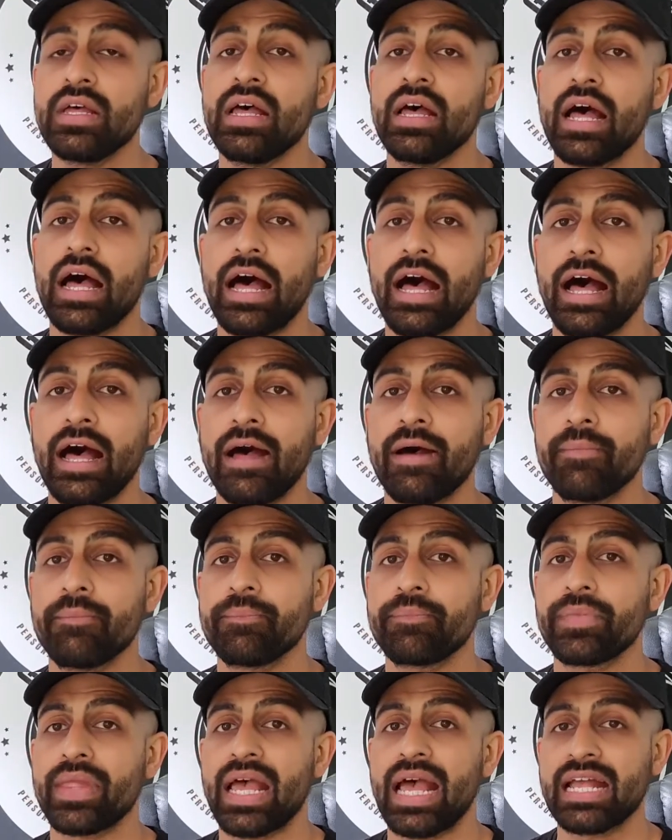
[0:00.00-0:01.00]

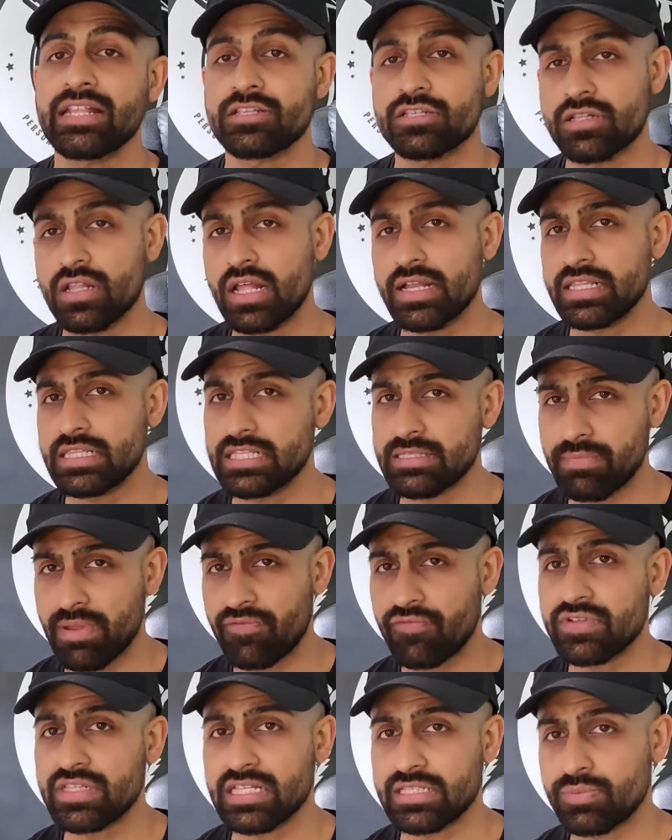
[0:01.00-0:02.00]
And just learning these
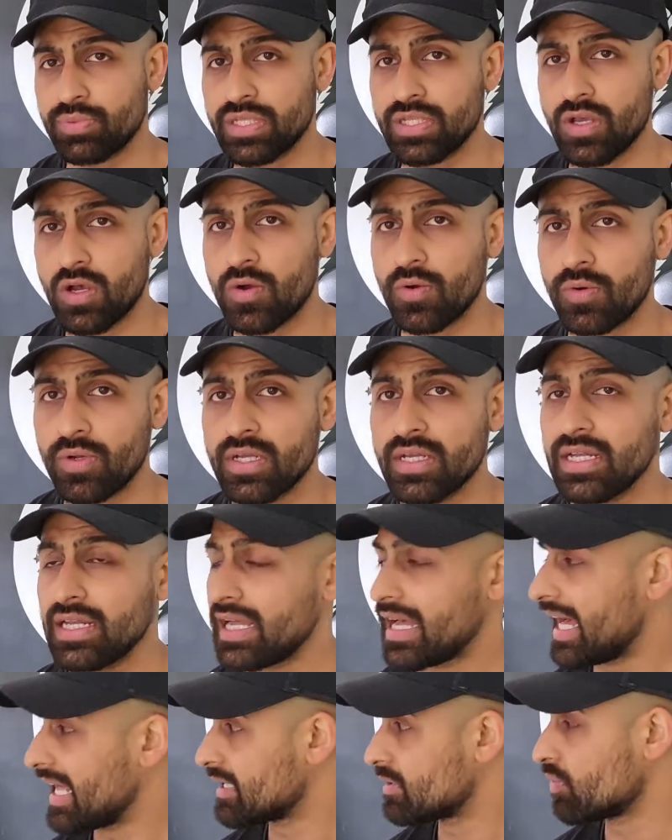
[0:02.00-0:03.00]
methods as we go.
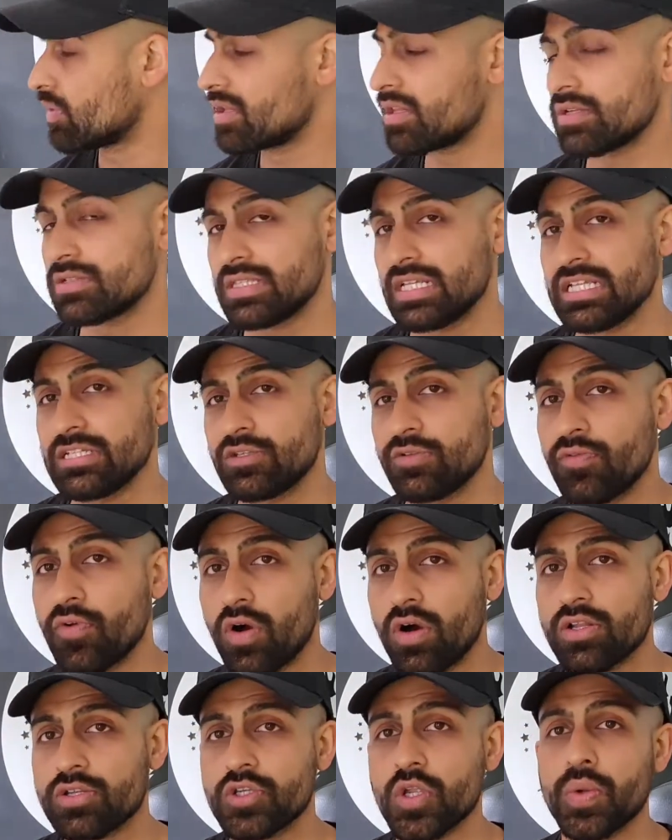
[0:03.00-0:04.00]
And it's one of those things, you've
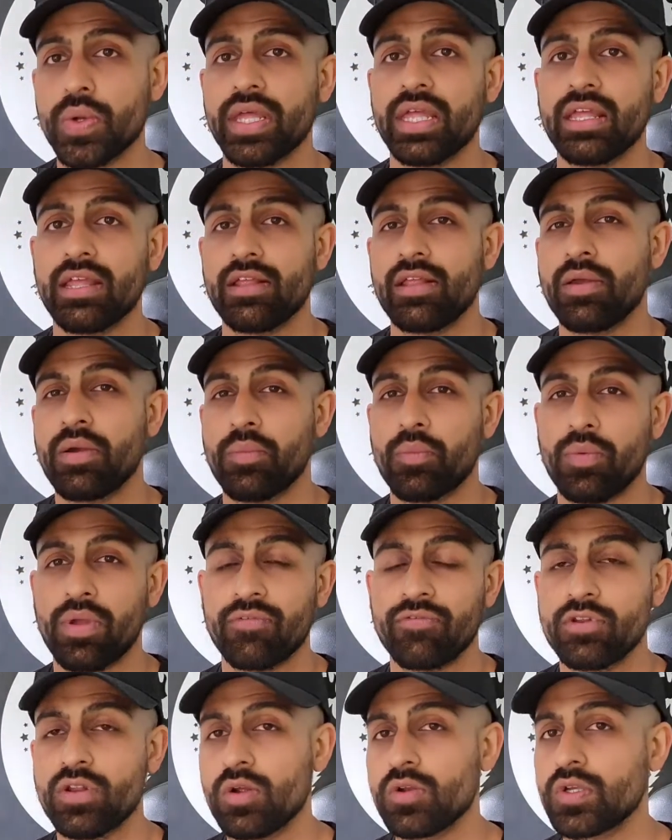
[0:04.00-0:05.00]
got to do it.
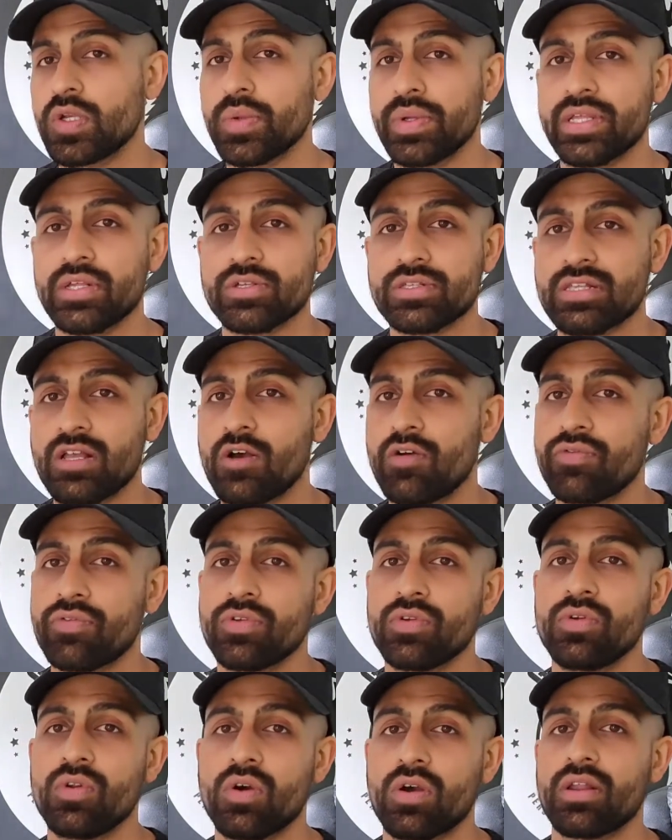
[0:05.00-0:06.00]
If you don't do it yourself,
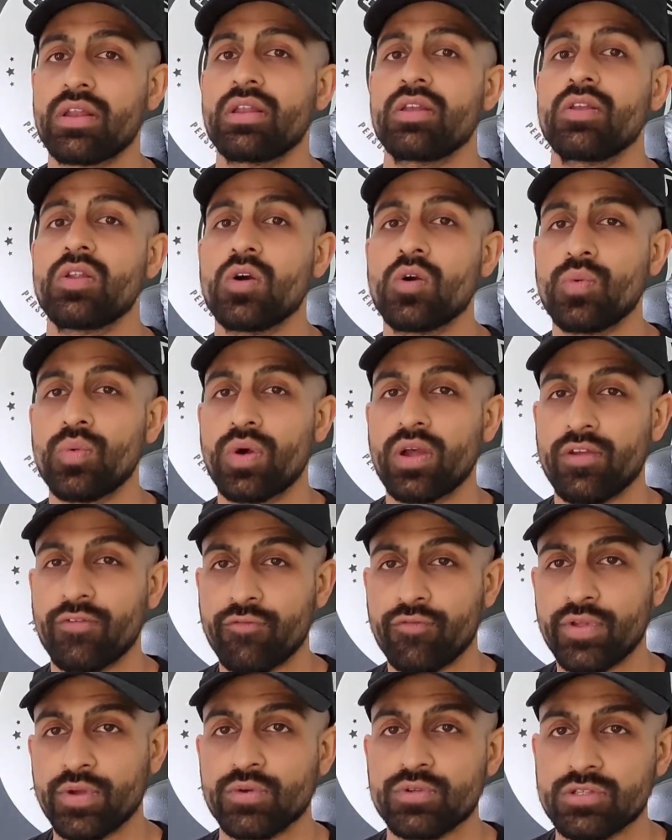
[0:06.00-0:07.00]
you're not going to know what it
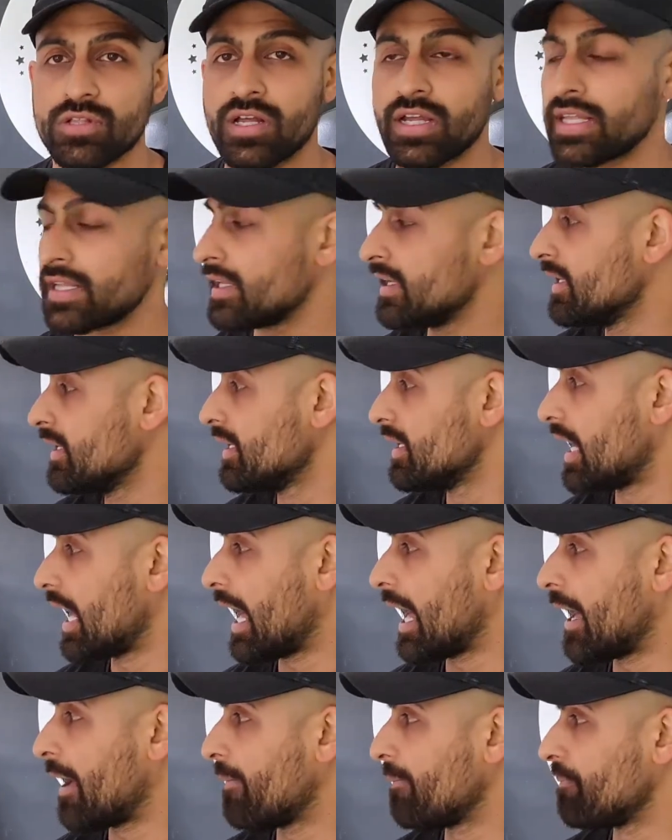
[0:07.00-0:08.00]
feels like.
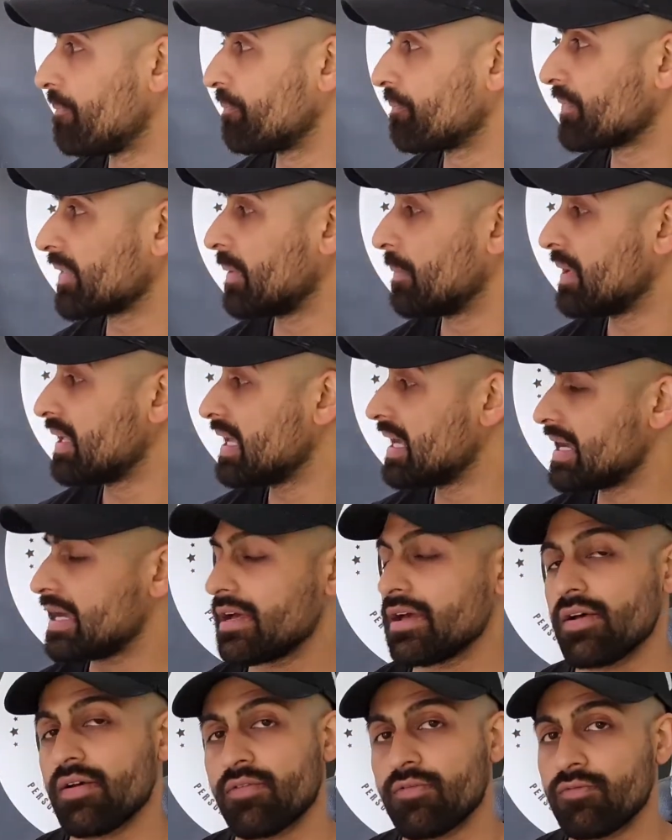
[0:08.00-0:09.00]
But
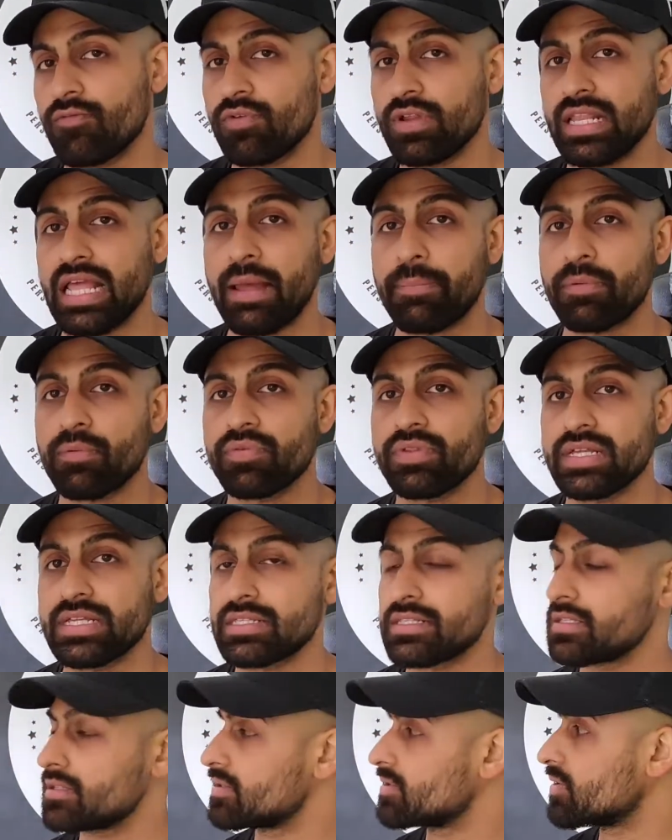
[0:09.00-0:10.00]
yeah, really happy with
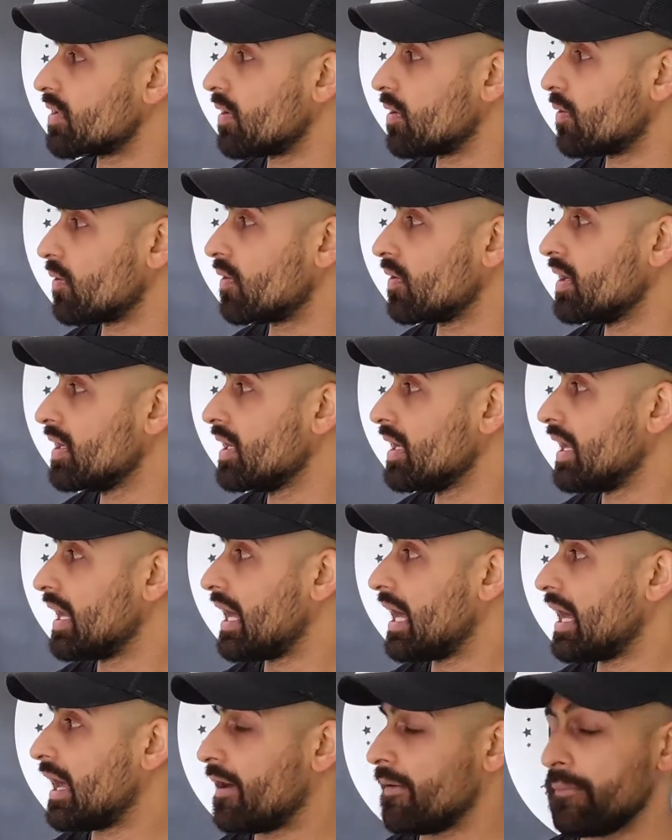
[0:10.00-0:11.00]
this. So
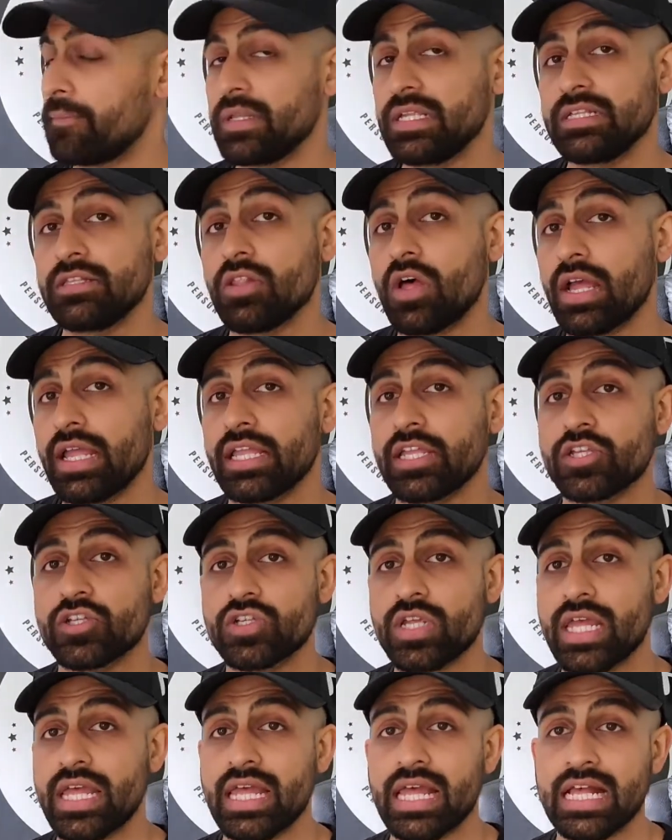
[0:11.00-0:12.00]
please like,
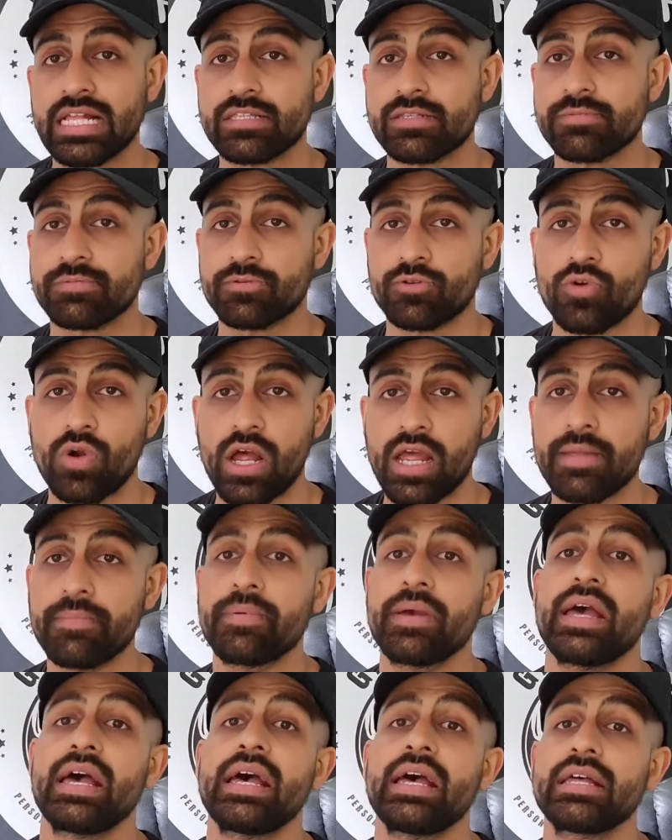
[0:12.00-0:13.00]
share and
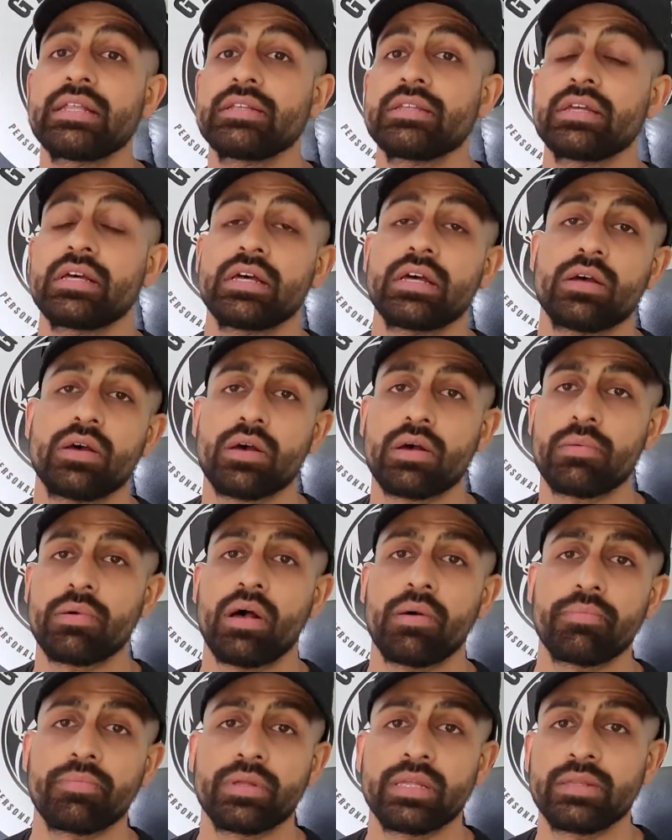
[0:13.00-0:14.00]
subscribe, and
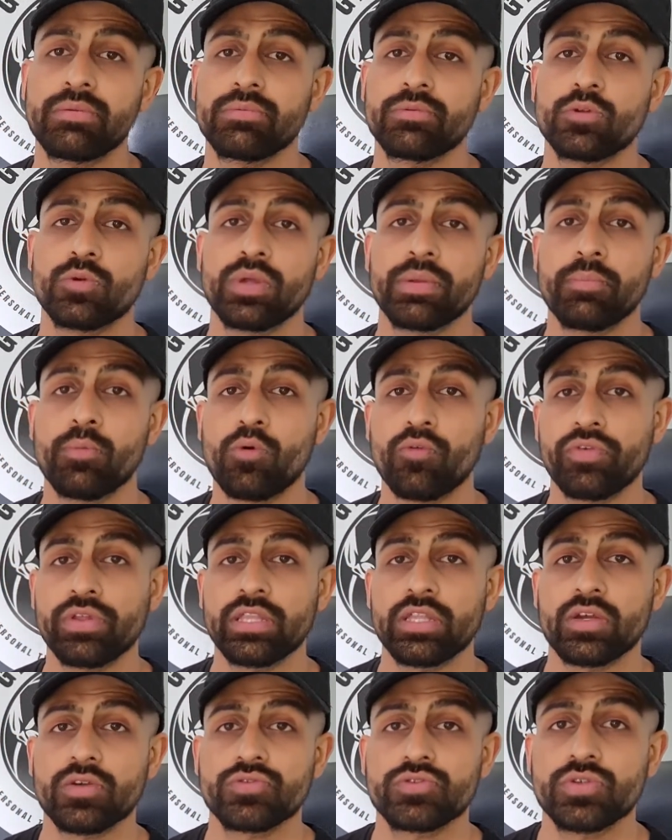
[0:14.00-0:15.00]
I'll be doing more
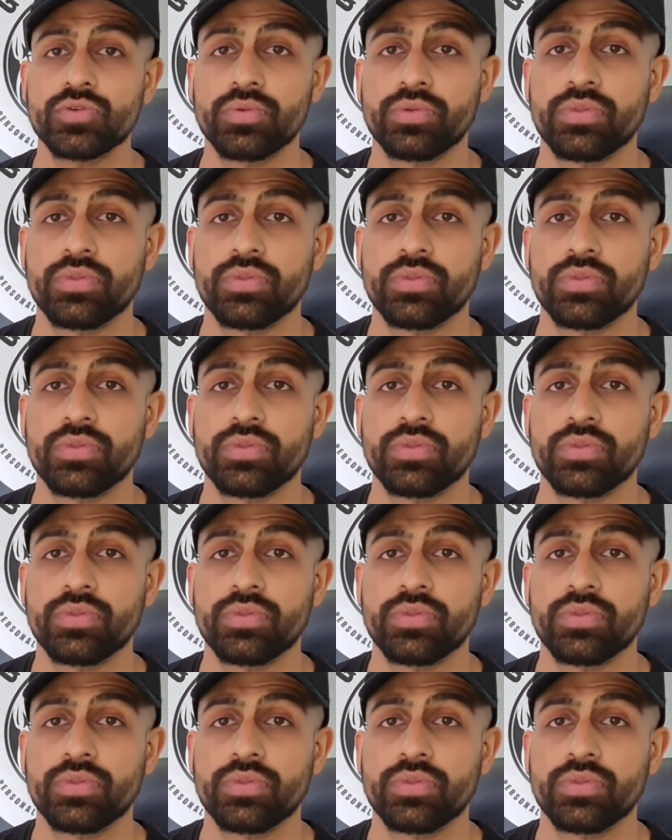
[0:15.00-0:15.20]
videos soon.